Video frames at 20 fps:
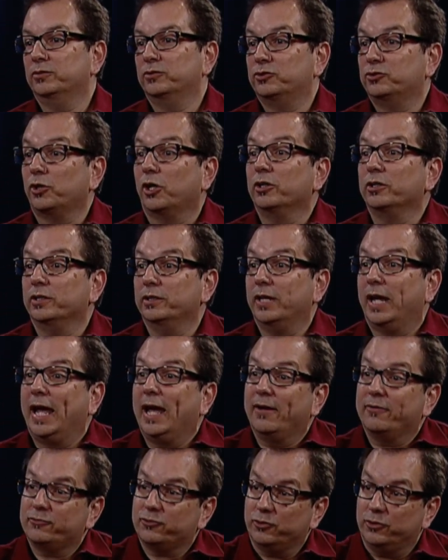started
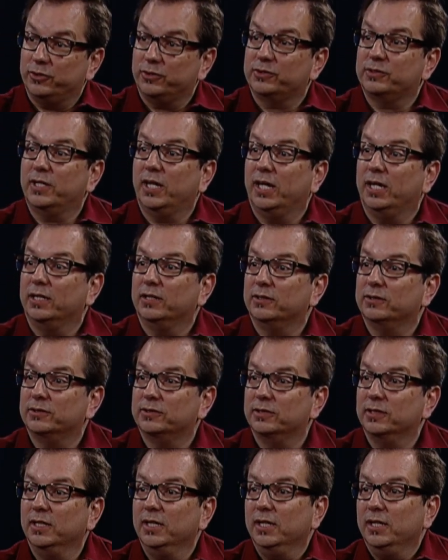after this
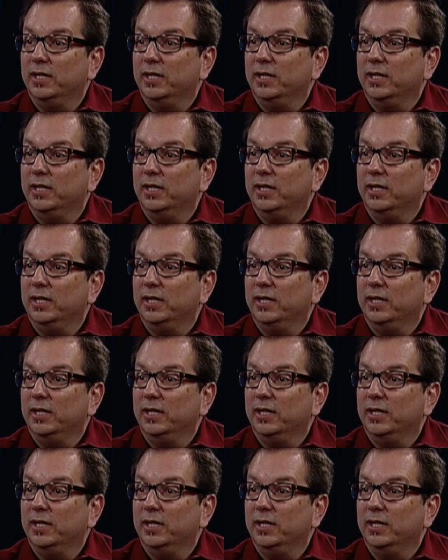case,